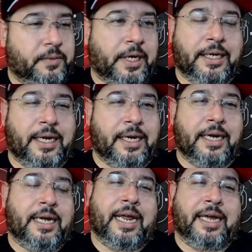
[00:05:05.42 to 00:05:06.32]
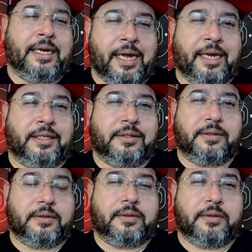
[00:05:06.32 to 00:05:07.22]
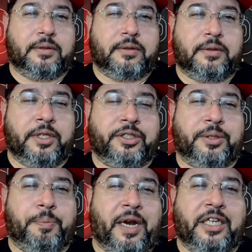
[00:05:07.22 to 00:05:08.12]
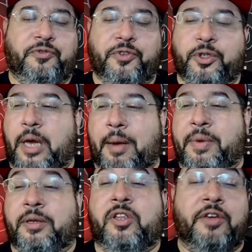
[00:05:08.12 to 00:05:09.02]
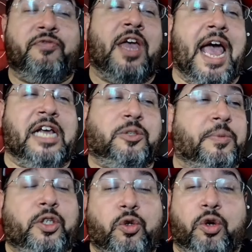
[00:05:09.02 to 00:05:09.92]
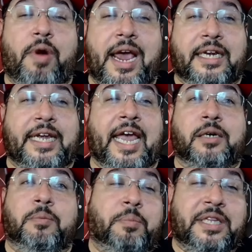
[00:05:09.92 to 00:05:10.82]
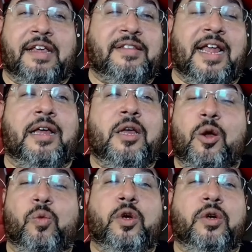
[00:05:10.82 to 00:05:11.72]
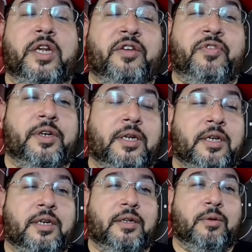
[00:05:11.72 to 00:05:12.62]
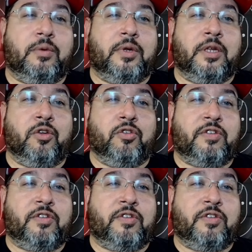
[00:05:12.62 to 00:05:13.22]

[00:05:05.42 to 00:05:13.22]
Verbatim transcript: Yeah, yeah, yeah. Like like there's a place for you. I mean, if you ask me, you eradicate them, but that's not. We don't live in. in you, but in you